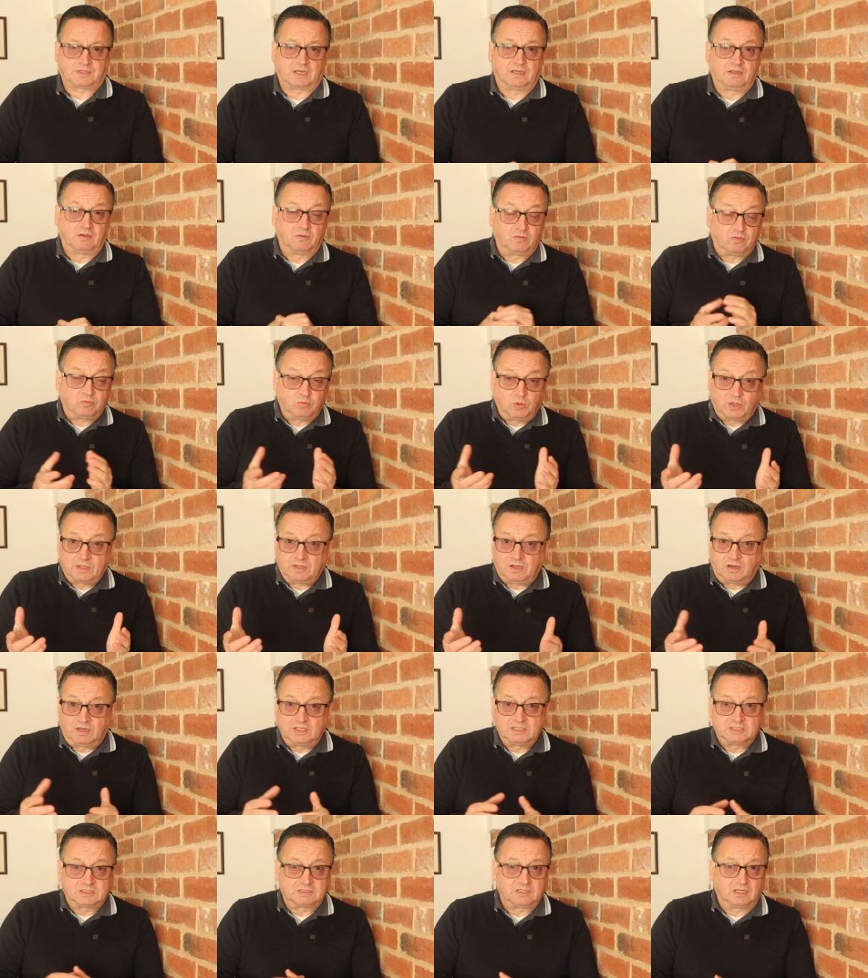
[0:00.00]
and the one that
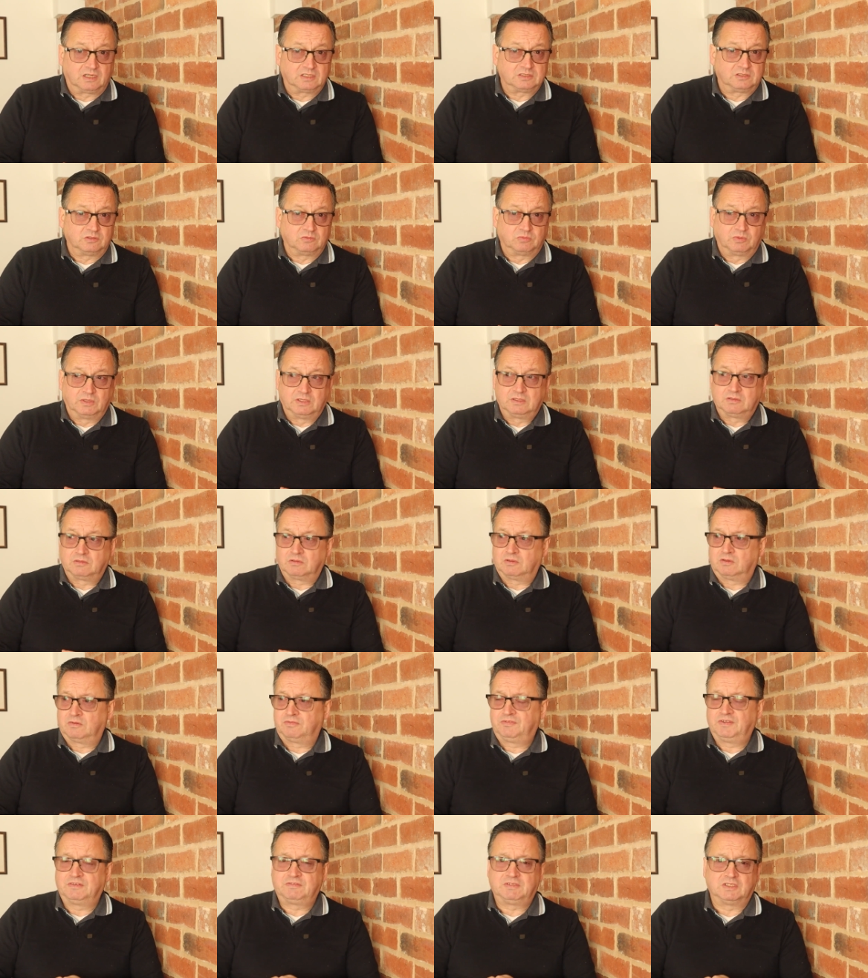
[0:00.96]
I started with,
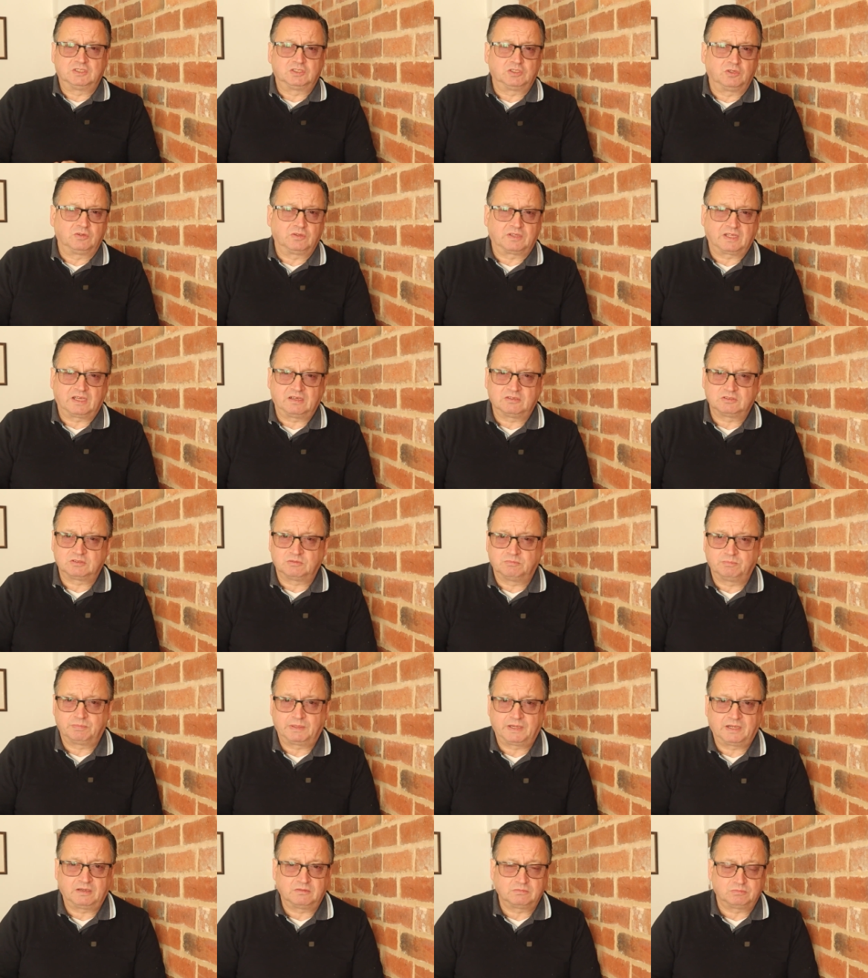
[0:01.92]
a
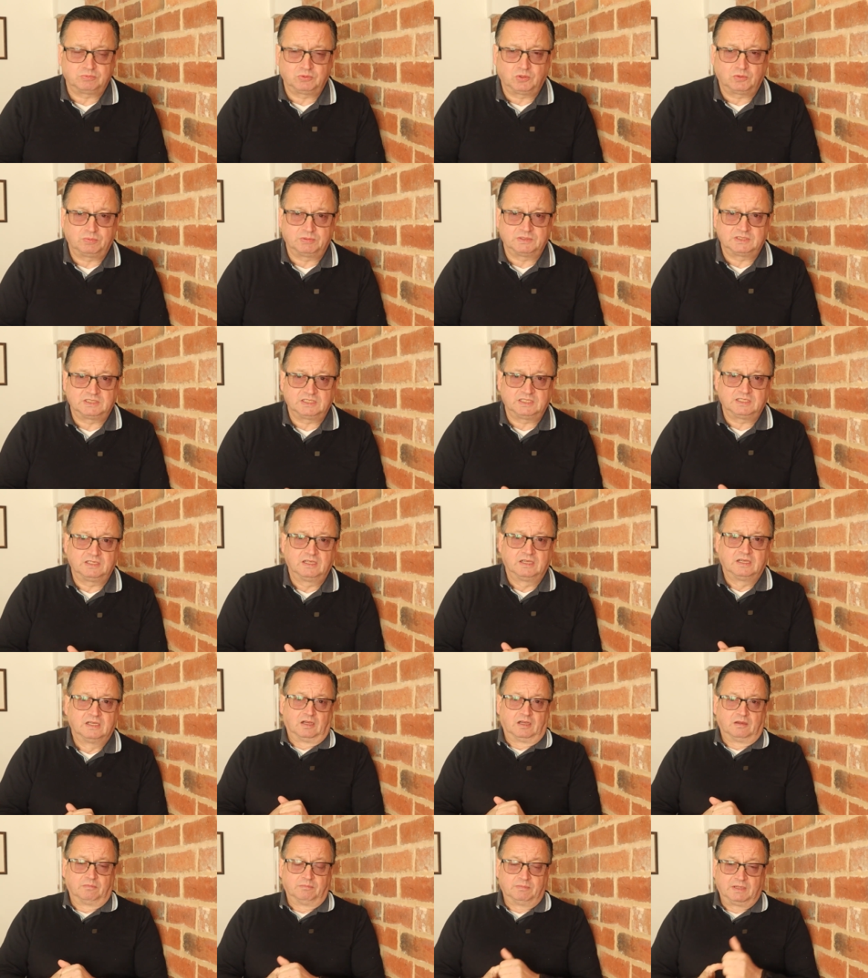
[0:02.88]
£52,000 property
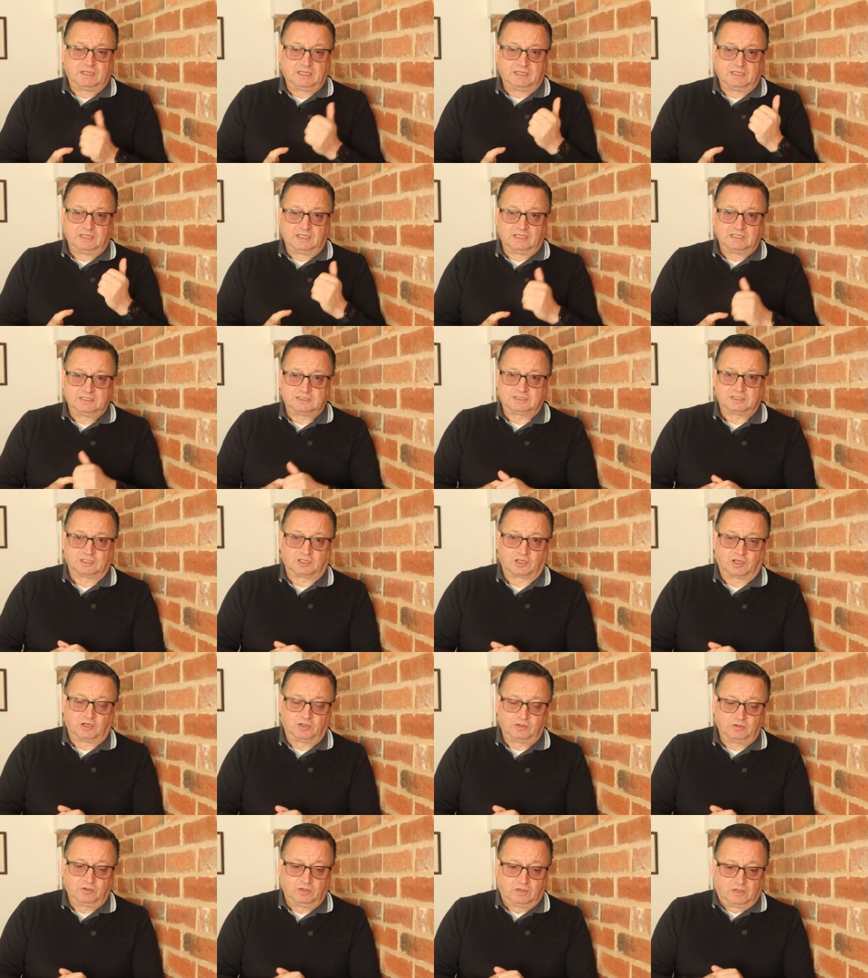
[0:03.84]
uh, many years
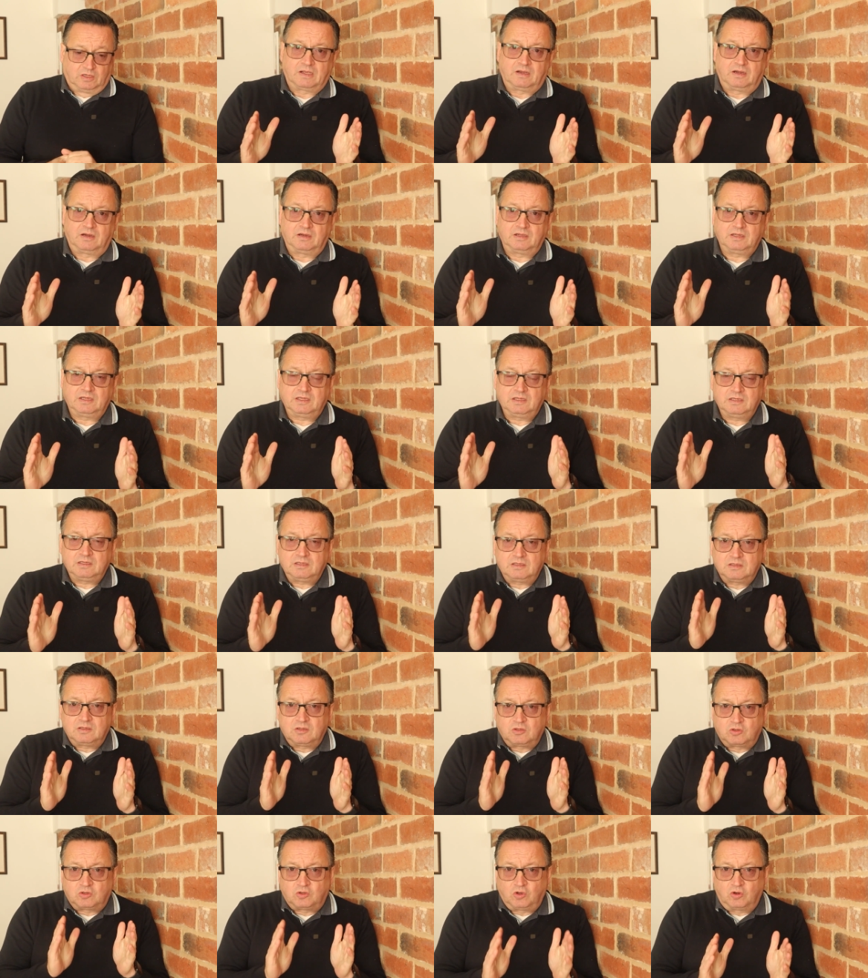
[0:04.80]
ago,
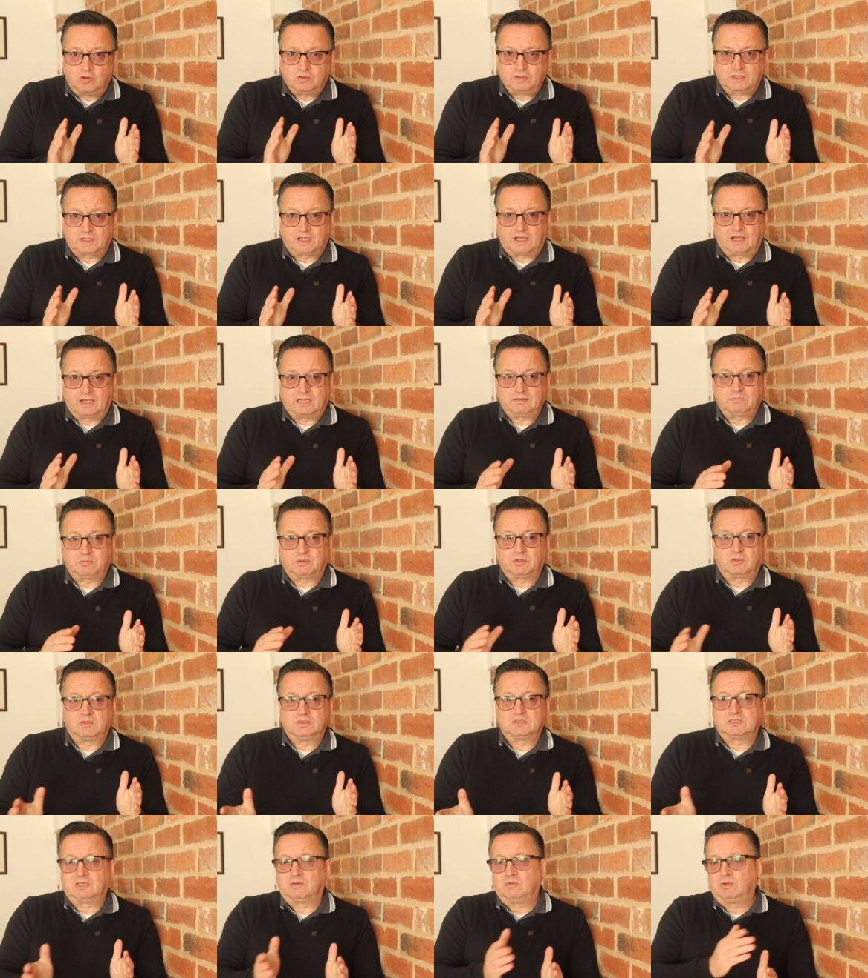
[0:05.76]
I got that
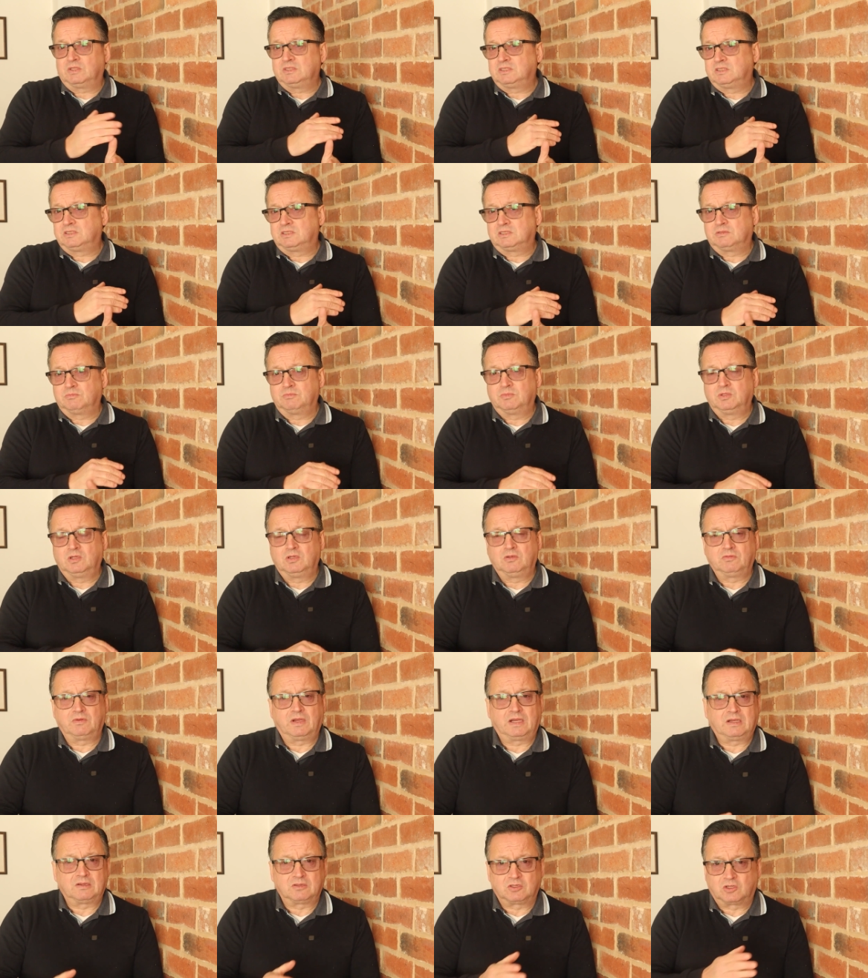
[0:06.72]
because they wanted to
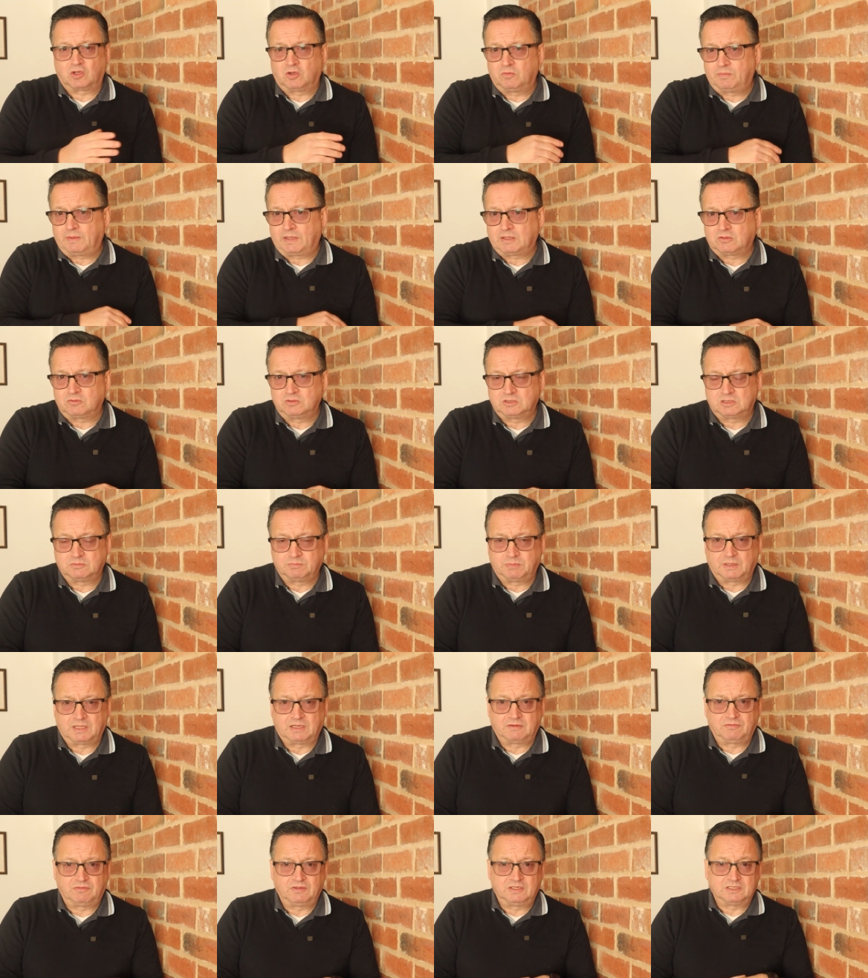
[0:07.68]
move out and go back onto
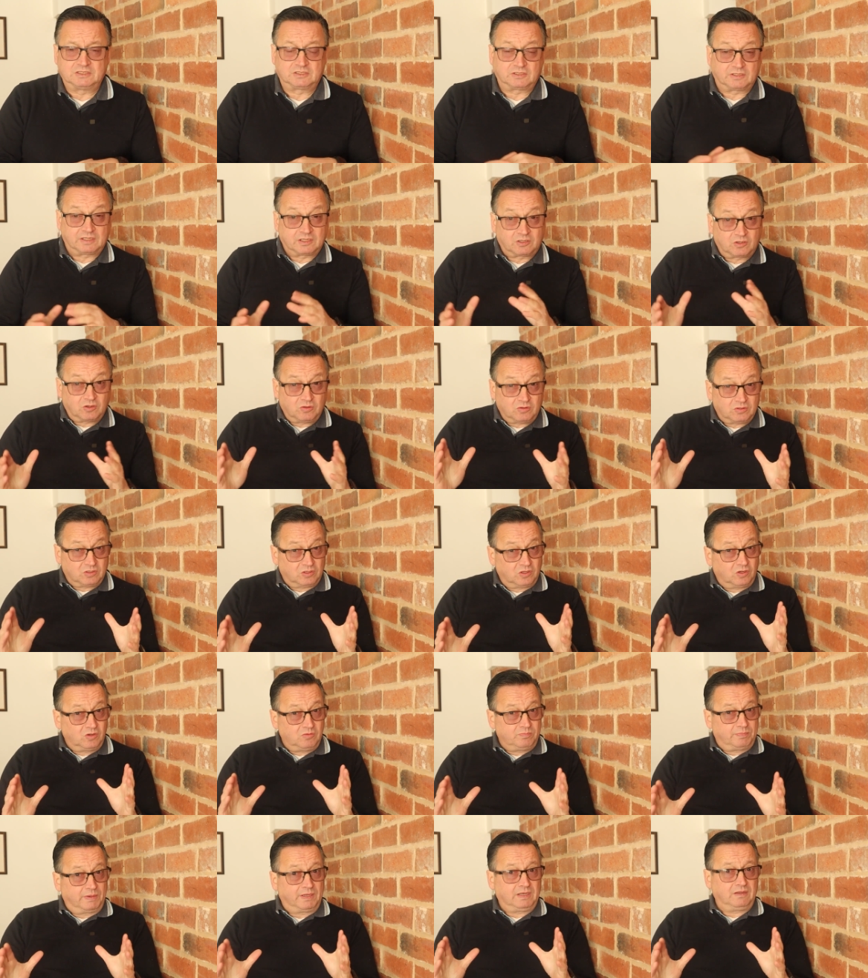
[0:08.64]
benefits, So they got
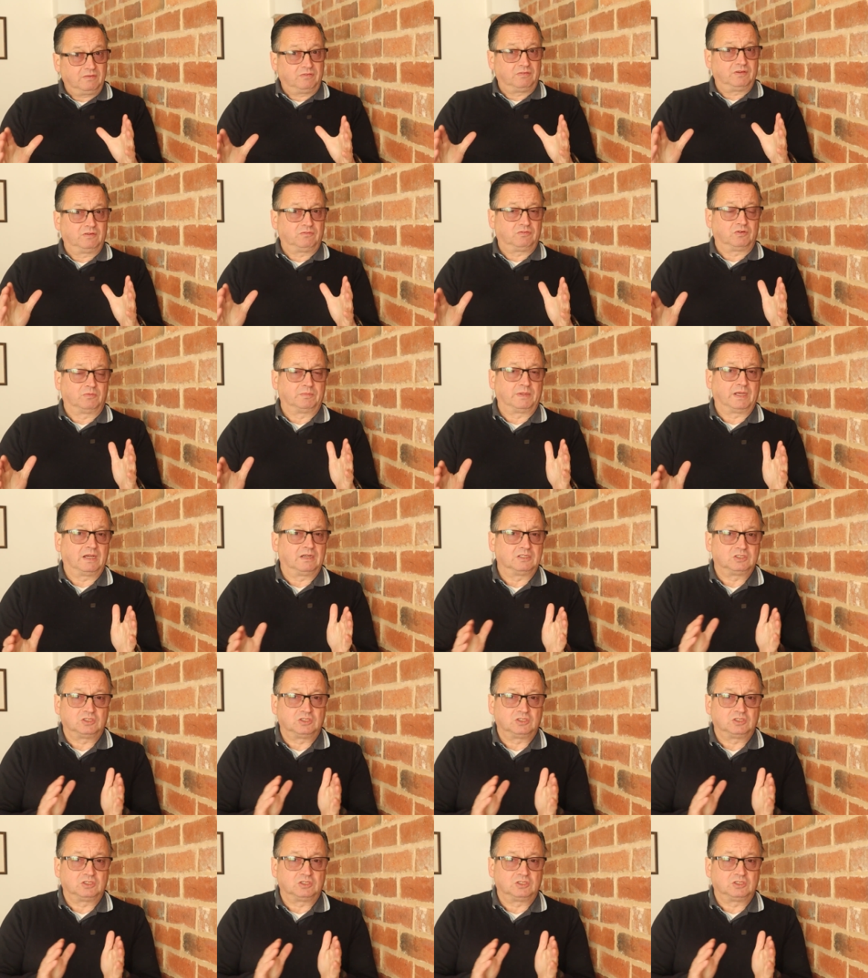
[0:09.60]
no benefit from that.